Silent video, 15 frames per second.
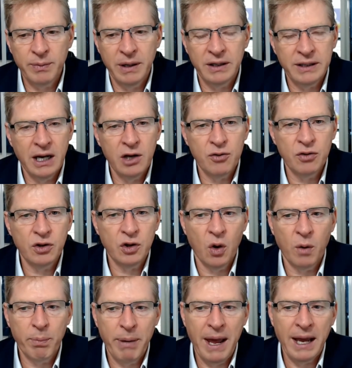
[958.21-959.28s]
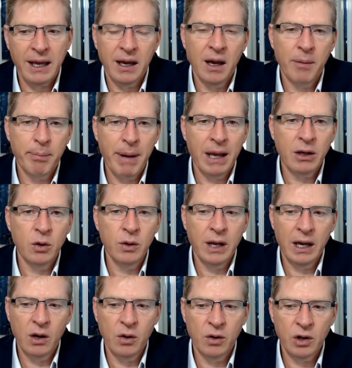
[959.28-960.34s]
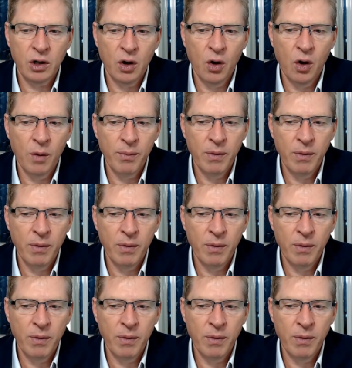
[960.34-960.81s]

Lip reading: it's adrian.peck@peckuk.com